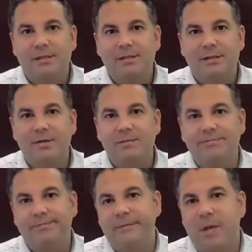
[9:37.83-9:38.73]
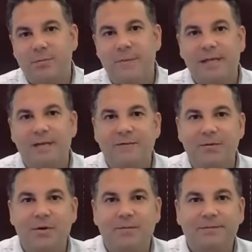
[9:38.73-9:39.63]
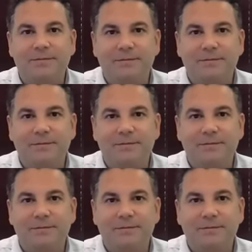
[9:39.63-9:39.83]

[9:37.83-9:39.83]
So that was my gift to her.